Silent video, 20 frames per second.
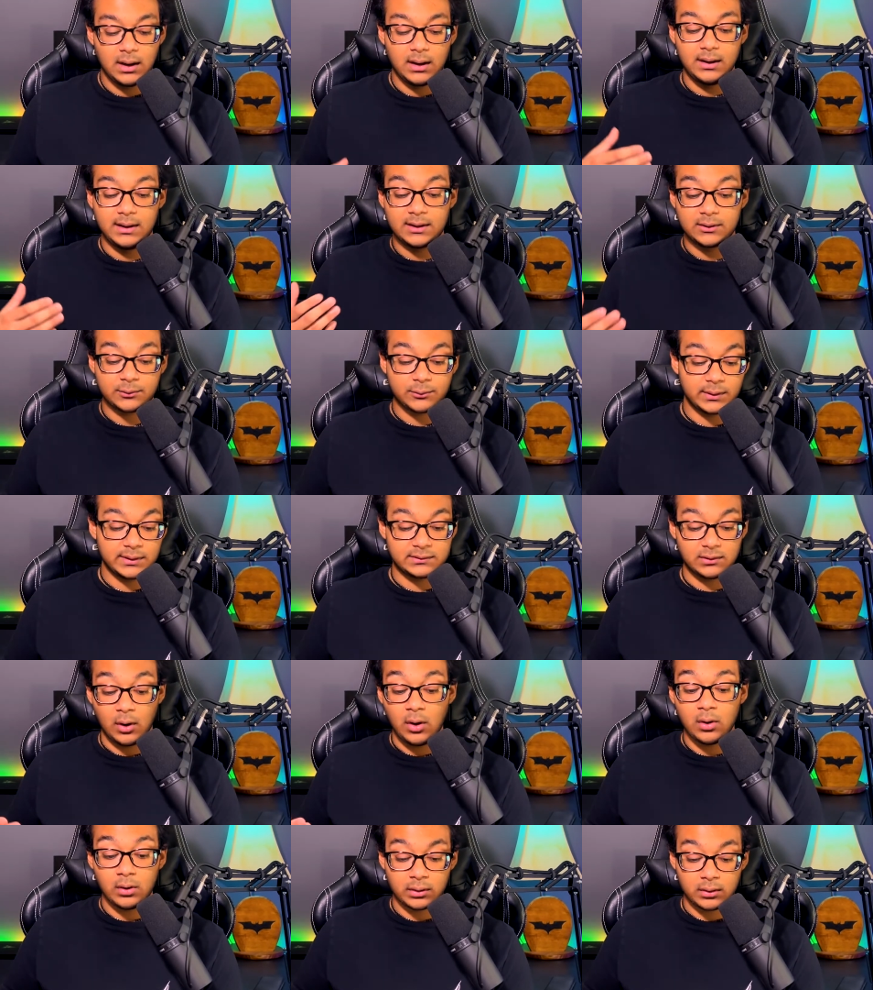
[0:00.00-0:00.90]
increased
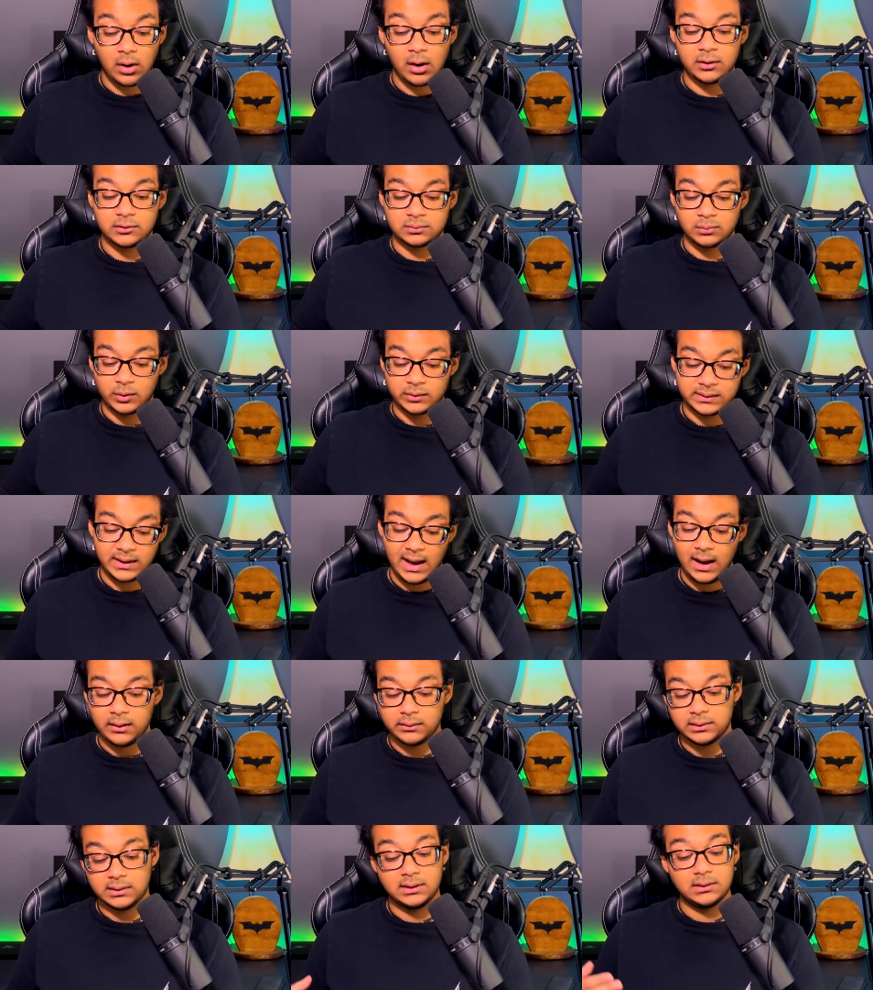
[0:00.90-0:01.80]
all-cause
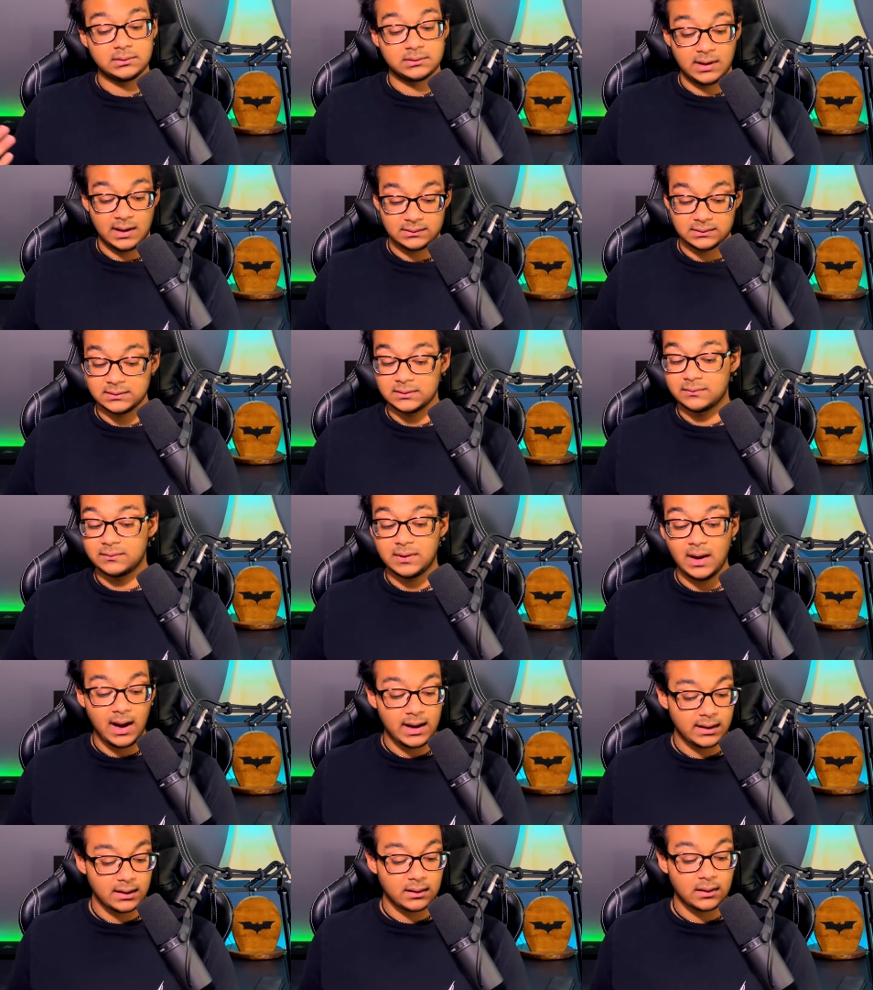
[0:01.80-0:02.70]
mortality, chances of
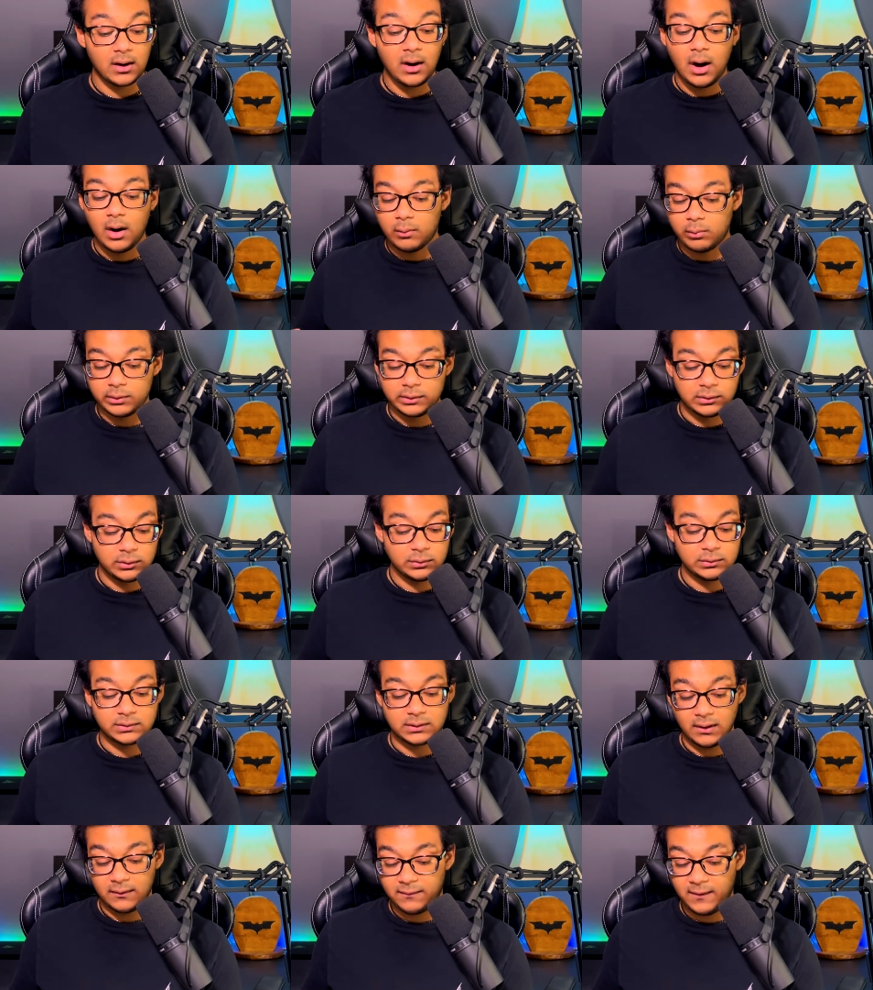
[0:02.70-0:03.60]
dying,
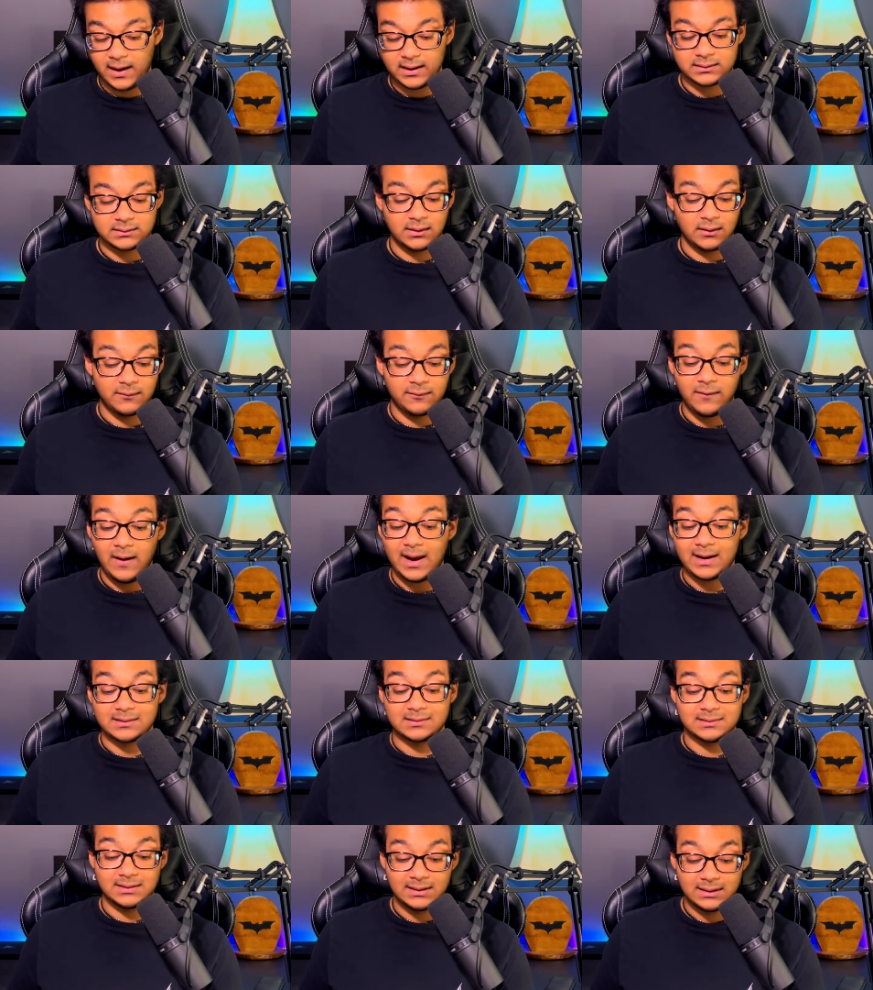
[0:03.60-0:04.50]
reduced effects of
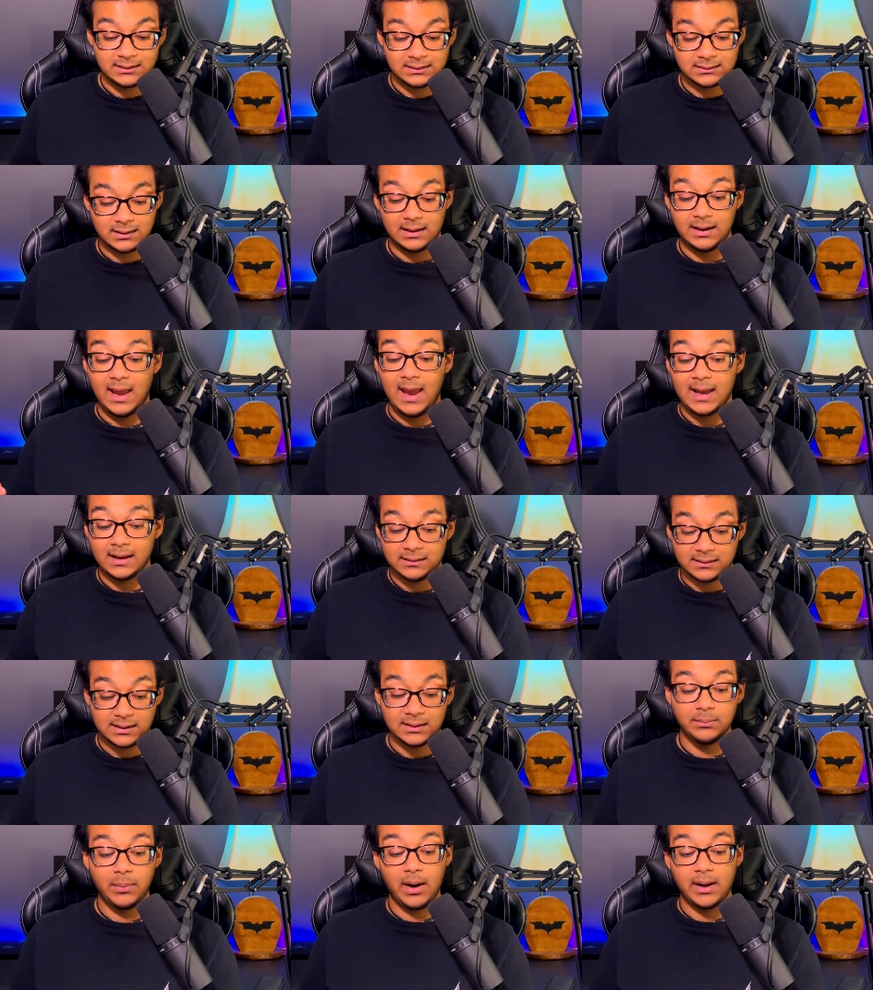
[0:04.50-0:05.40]
vaccines and
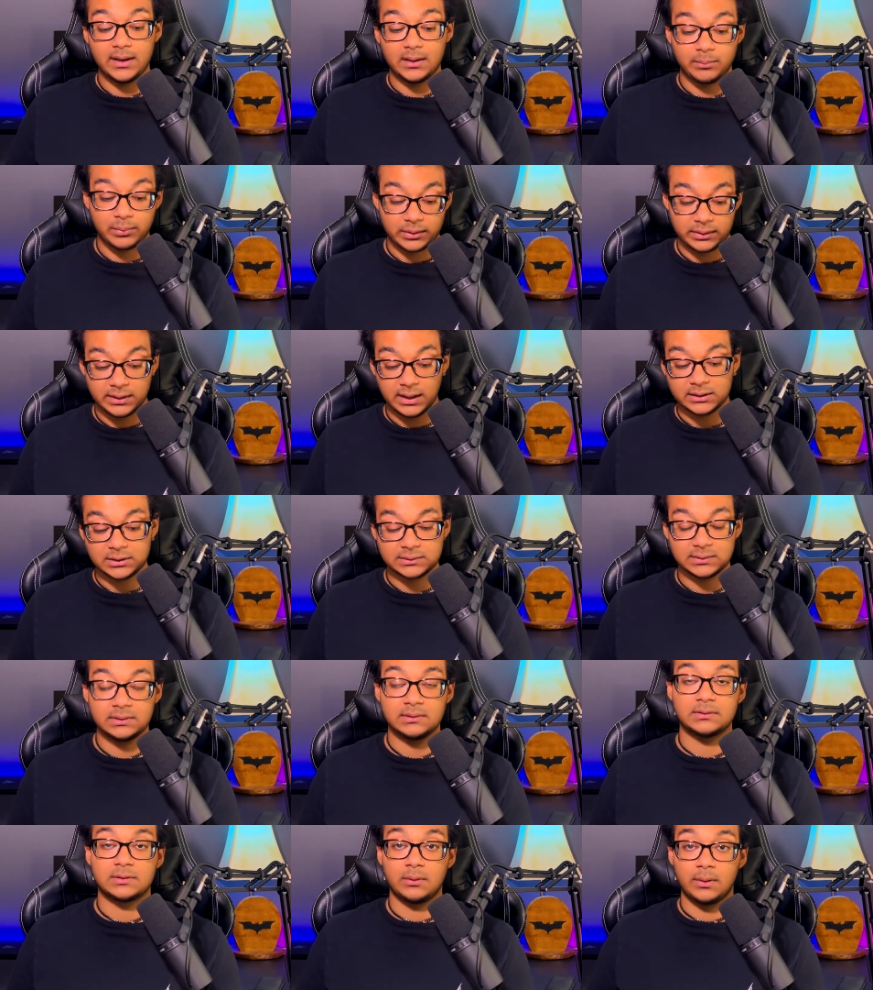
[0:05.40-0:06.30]
antibody
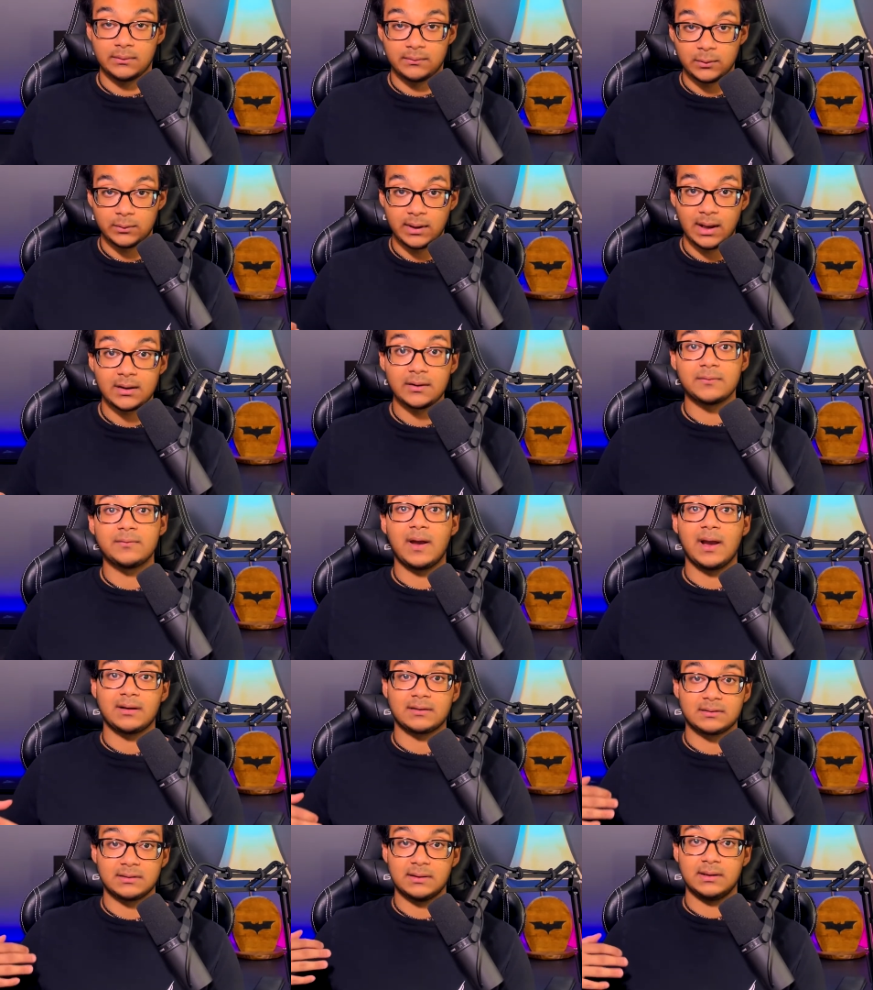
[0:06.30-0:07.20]
production. So if you get a
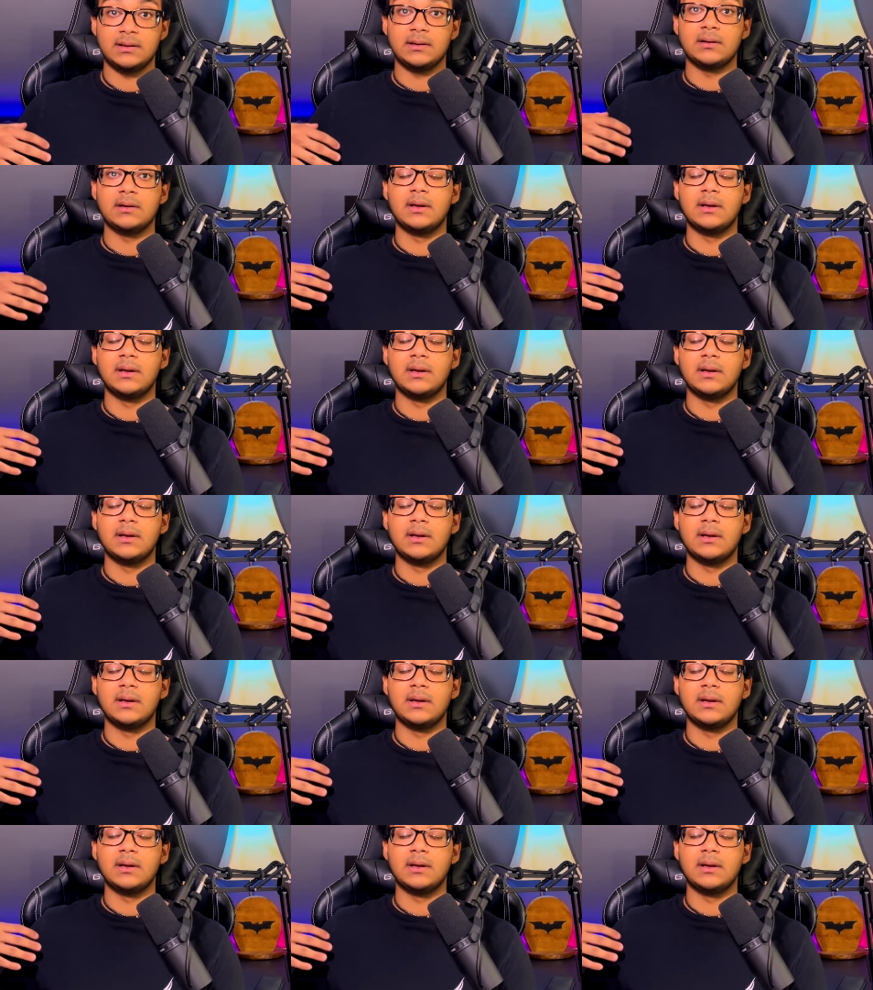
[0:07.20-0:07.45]
vaccine,